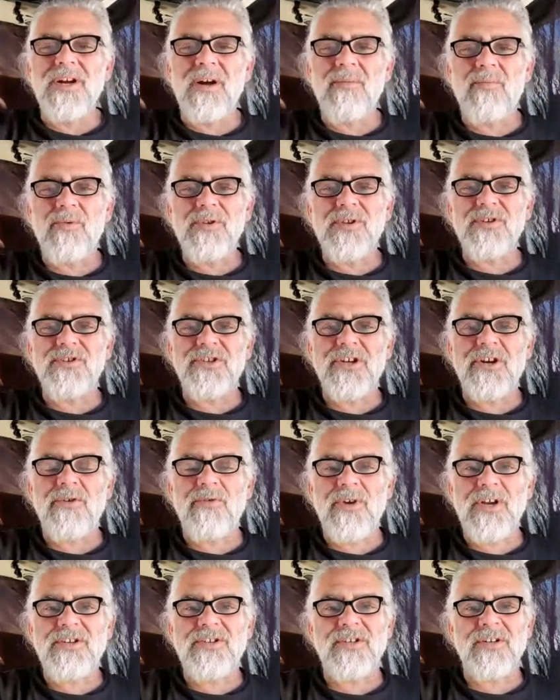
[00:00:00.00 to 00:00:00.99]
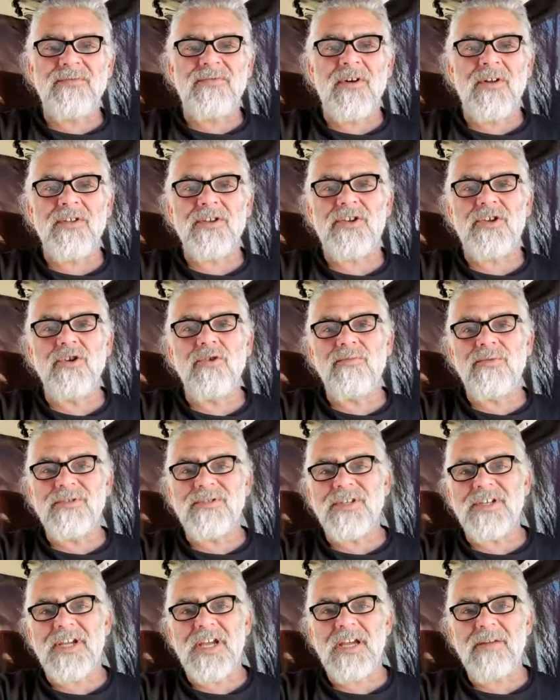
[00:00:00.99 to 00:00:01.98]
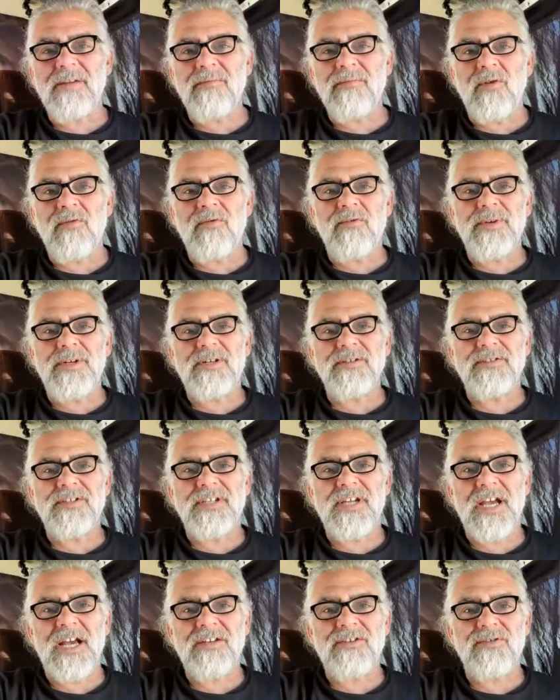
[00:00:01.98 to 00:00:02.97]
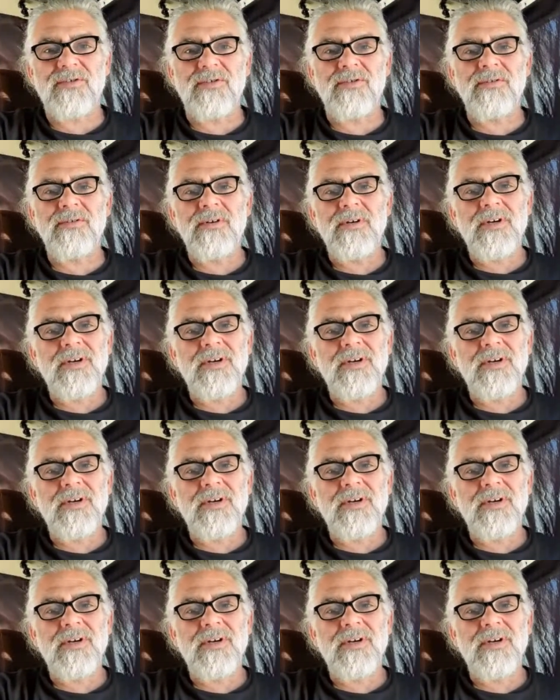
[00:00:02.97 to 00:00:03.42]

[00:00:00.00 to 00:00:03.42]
up with a generation of all the Cubans that came over because of Castro,